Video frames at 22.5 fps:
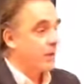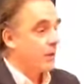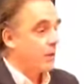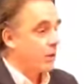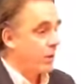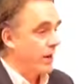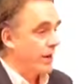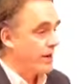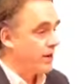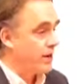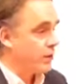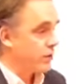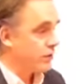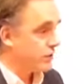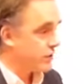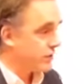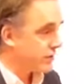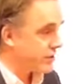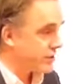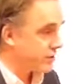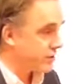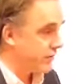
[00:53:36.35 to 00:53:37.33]
when you're
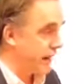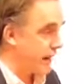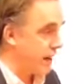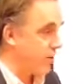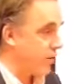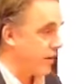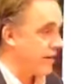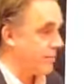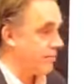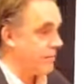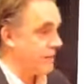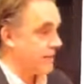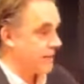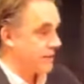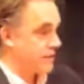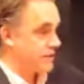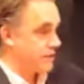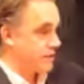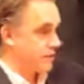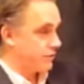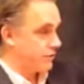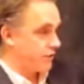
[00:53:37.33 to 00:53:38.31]
despairing
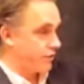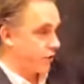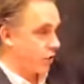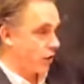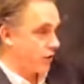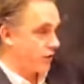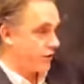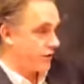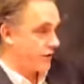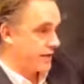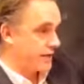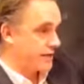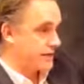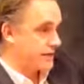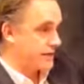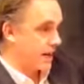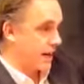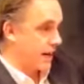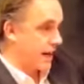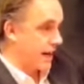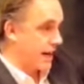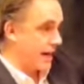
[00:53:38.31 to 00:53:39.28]
because your father has
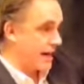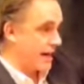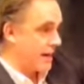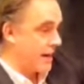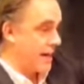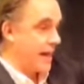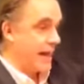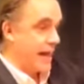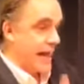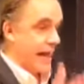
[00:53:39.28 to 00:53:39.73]
died